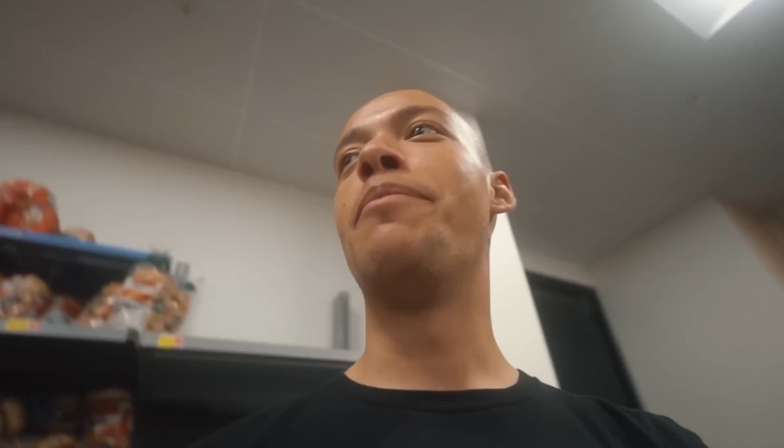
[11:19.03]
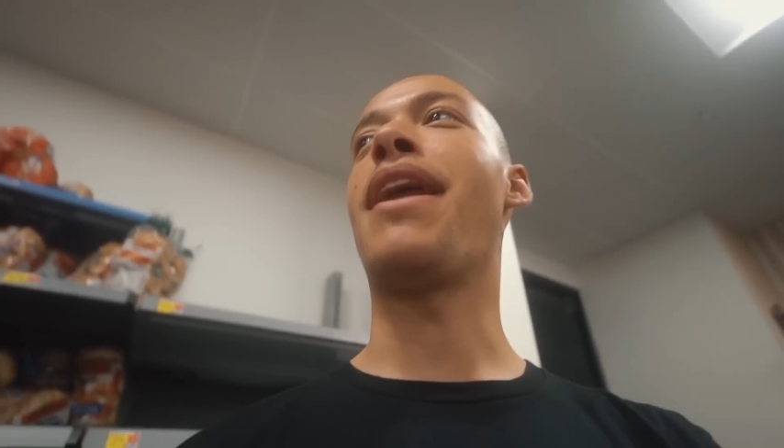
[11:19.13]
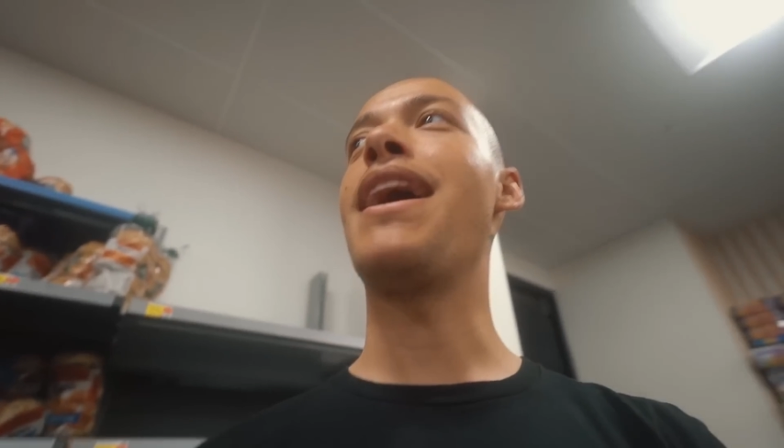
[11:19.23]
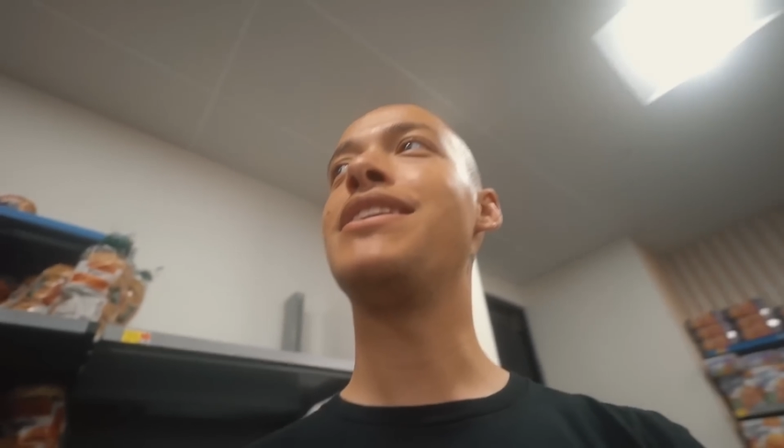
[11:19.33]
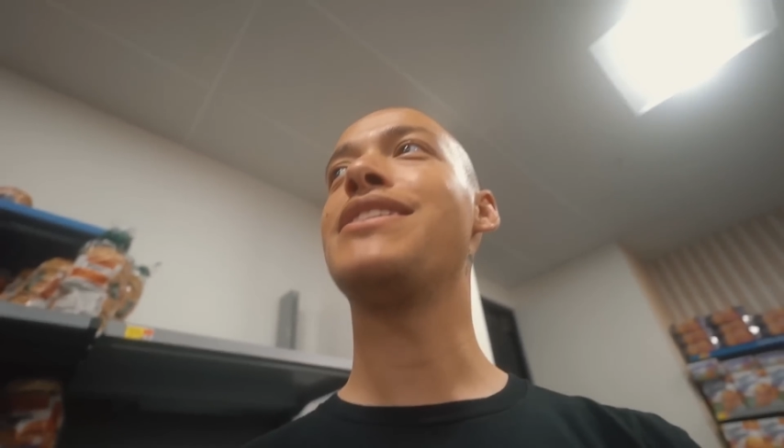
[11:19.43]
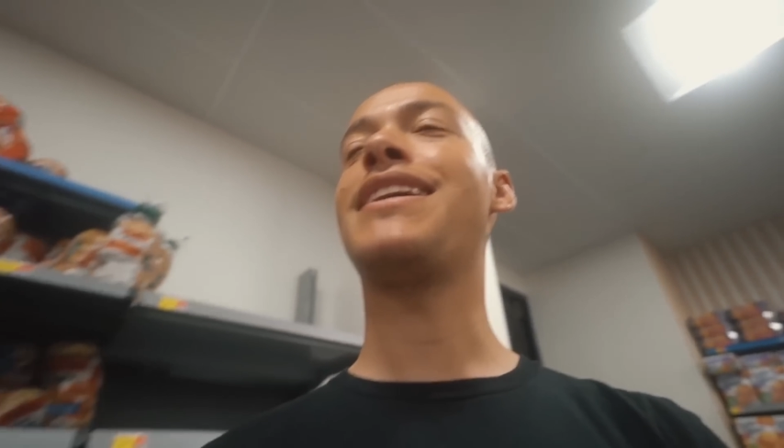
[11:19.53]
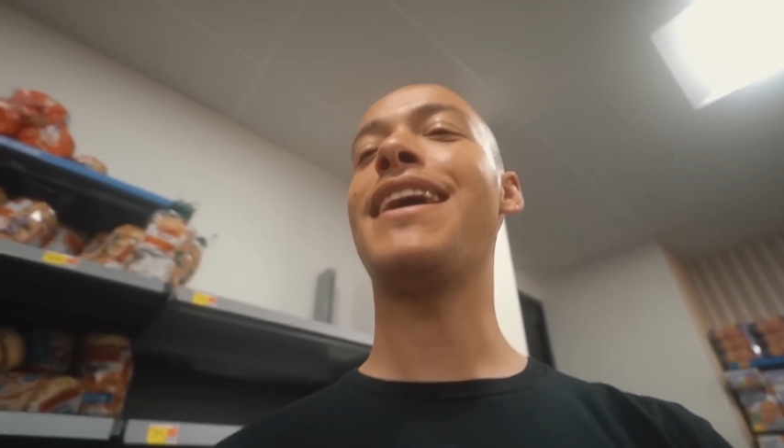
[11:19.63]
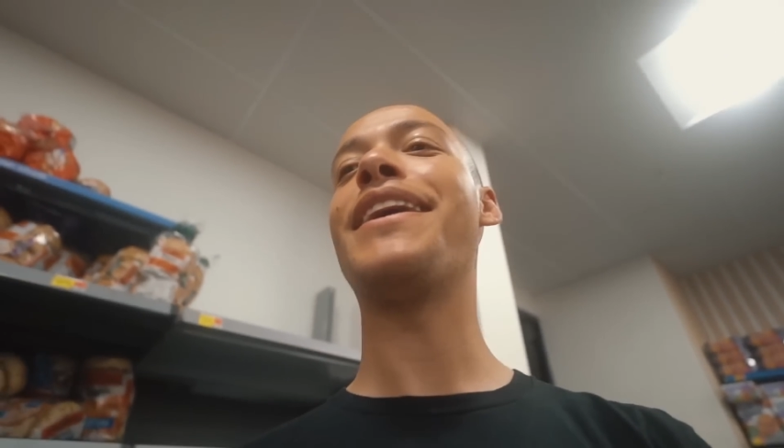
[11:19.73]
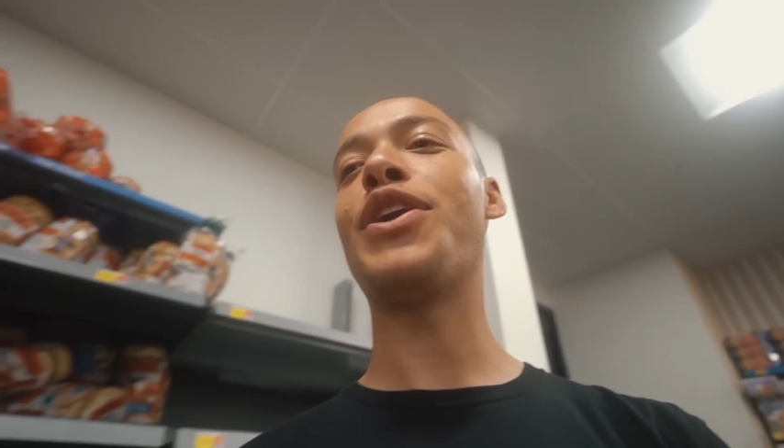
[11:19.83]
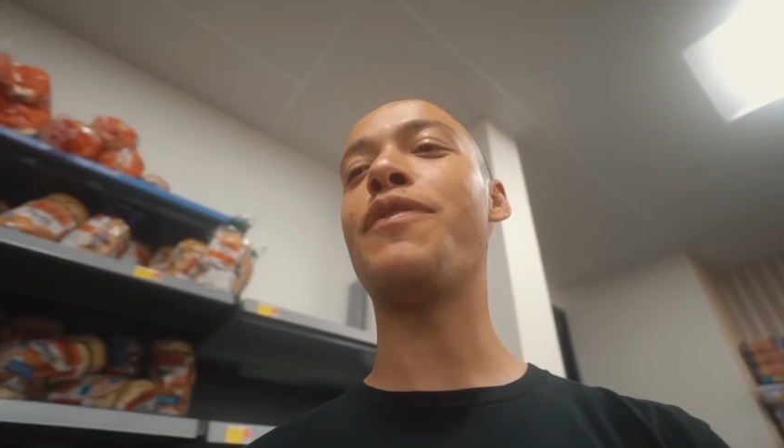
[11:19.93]
But I just
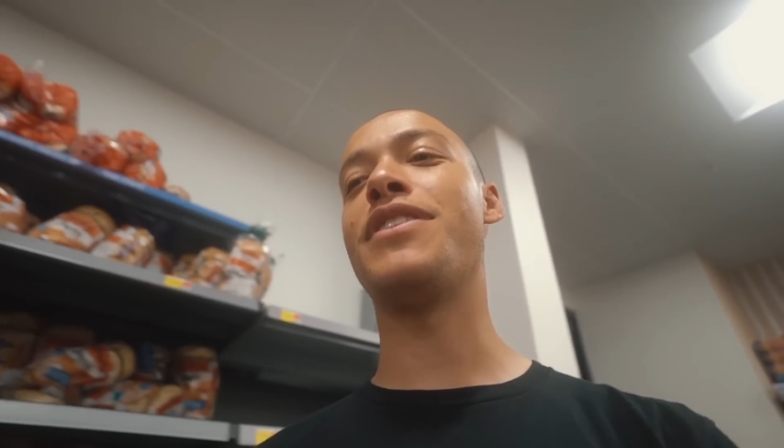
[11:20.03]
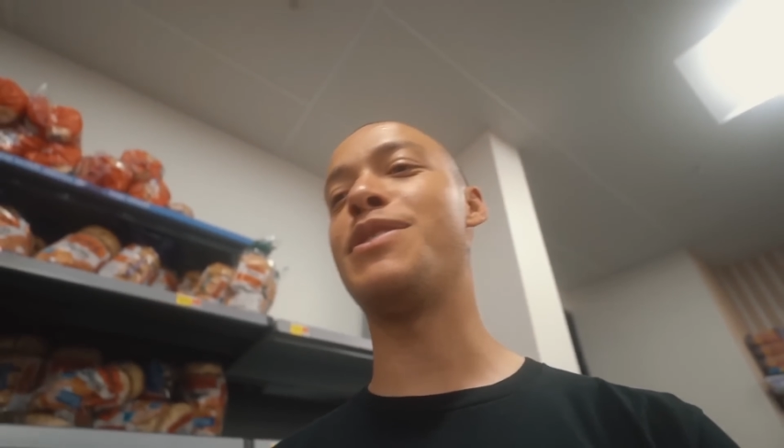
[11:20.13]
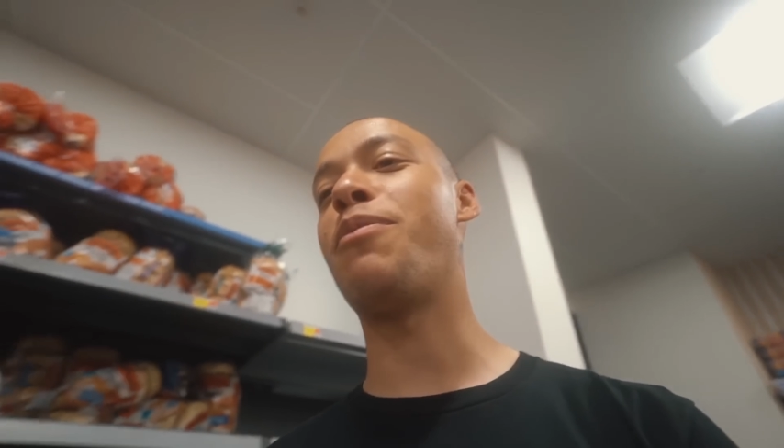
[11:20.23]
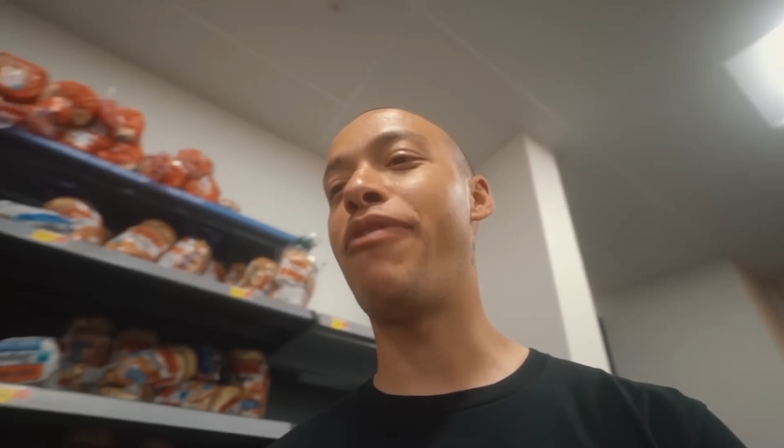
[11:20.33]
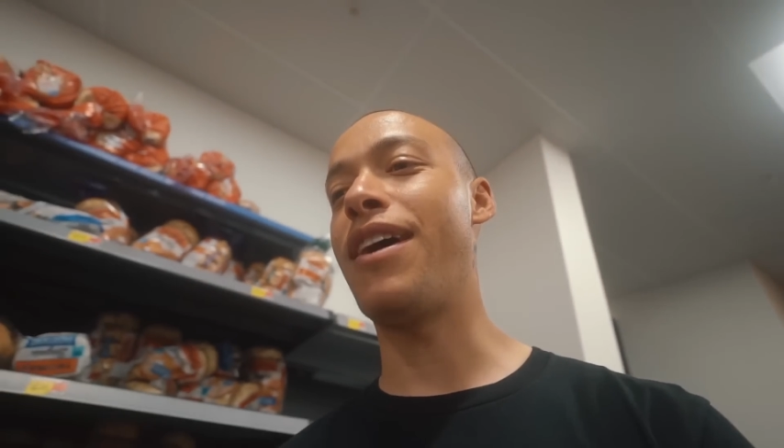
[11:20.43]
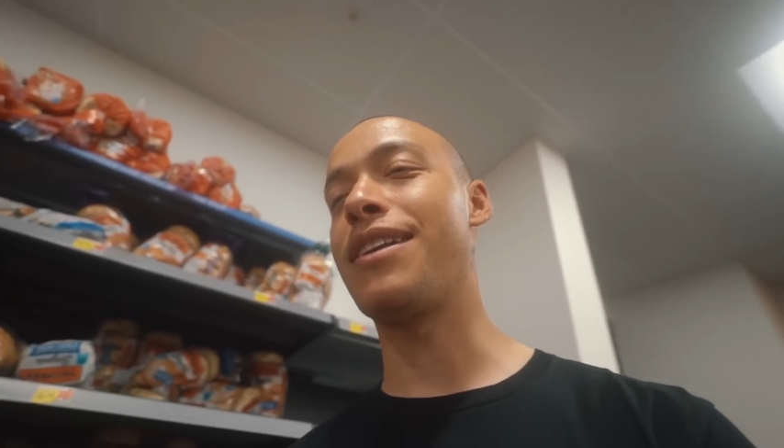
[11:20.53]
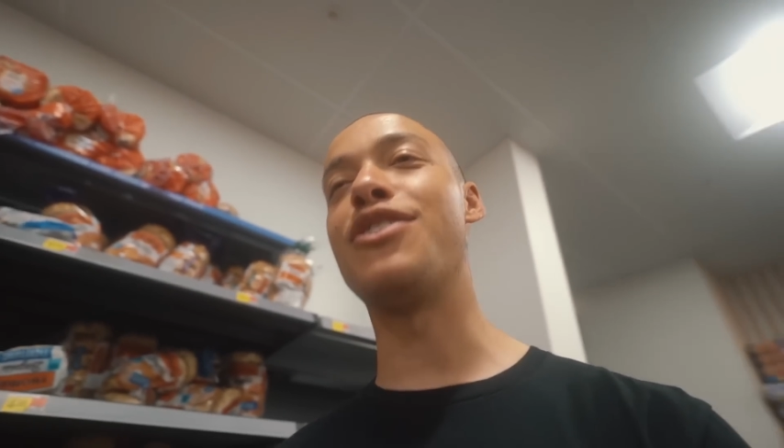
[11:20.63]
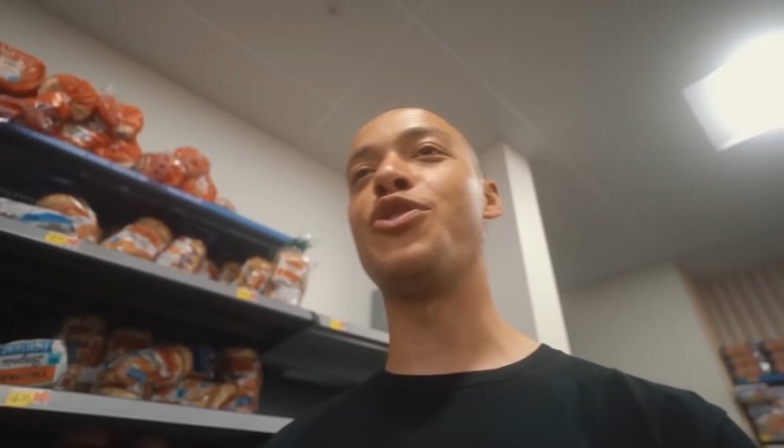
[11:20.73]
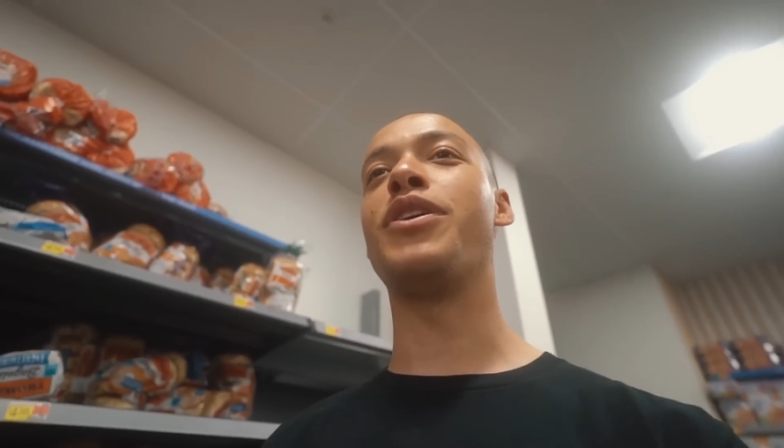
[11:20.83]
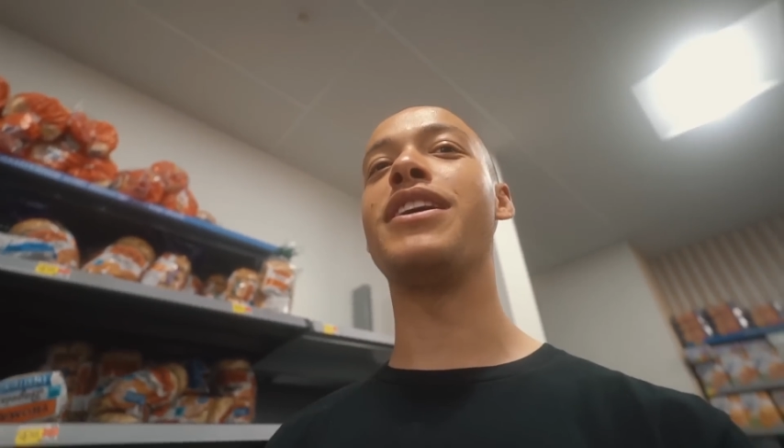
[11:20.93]
can't get over the simple fact
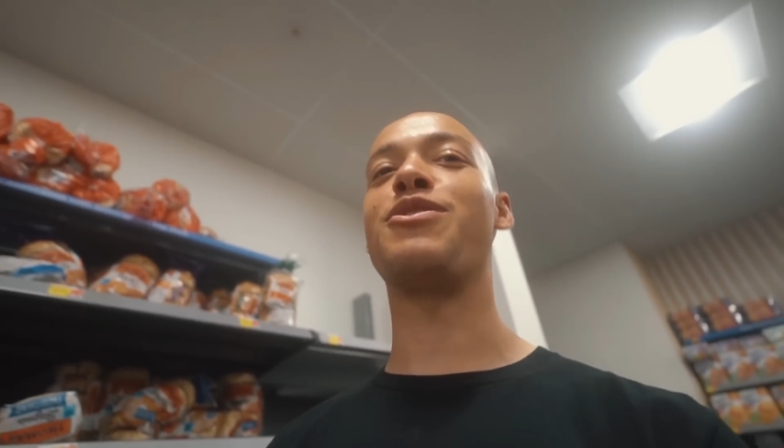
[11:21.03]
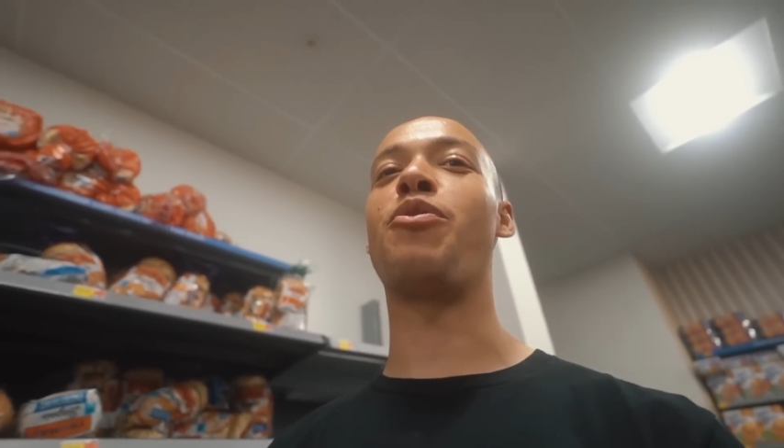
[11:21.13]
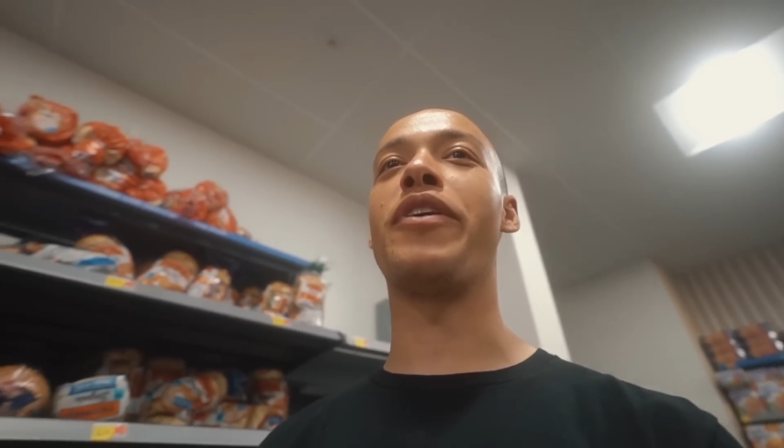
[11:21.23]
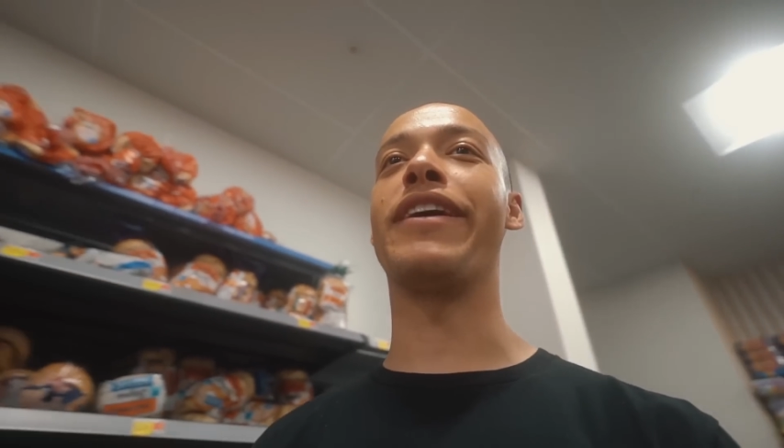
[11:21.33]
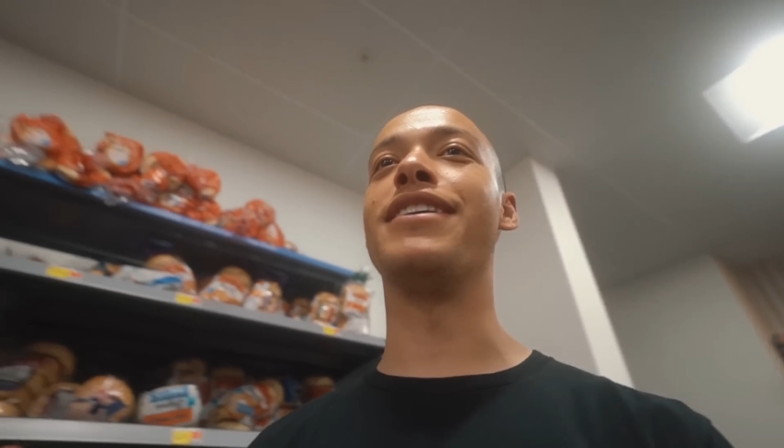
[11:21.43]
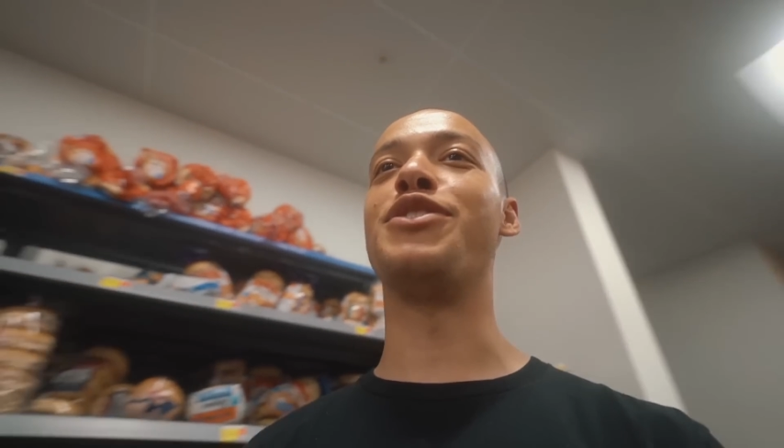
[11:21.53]
that Julia is wearing a